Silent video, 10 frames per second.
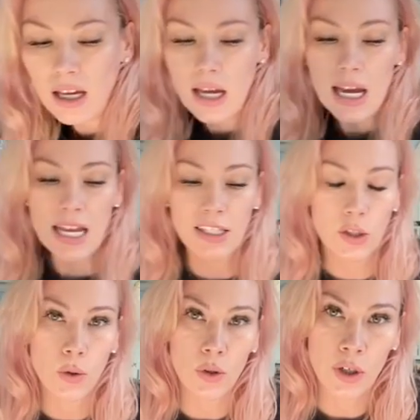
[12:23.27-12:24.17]
it's
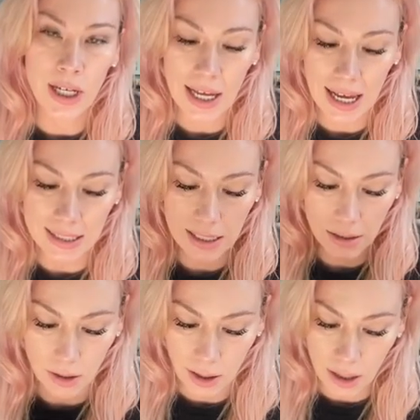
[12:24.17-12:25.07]
cool. It has a
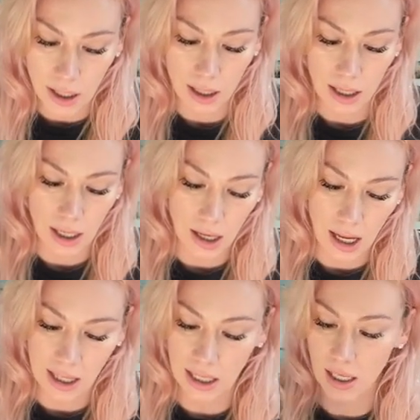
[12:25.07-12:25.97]
look. I
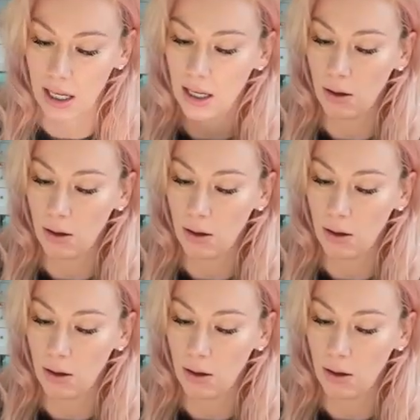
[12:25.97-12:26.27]
think,